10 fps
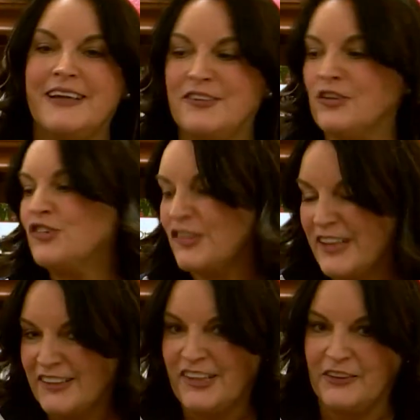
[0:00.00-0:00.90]
So she
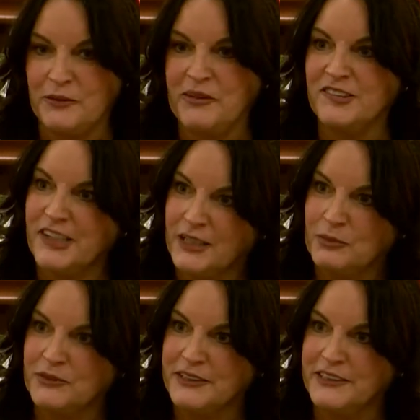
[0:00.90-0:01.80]
sat down at my
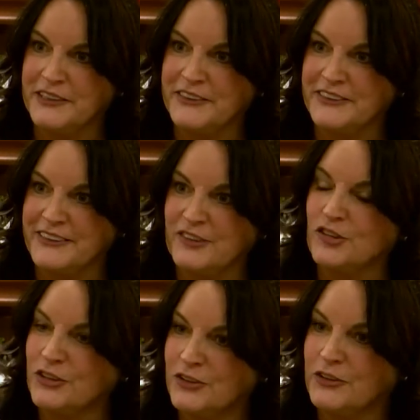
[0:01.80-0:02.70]
table here and I
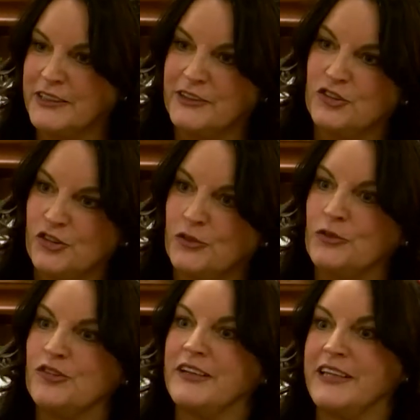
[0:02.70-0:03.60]
took a look at her
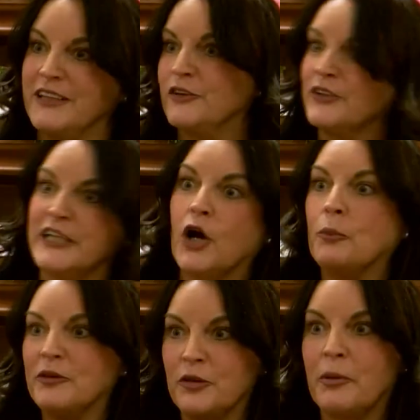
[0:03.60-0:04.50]
shoes and they literally
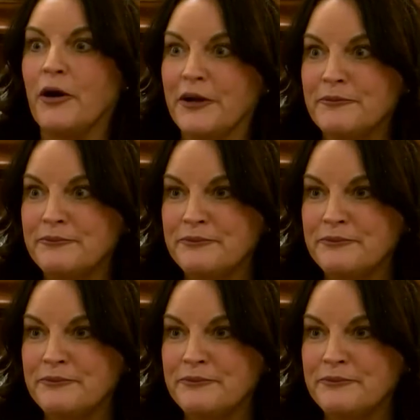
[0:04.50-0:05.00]
opened apart.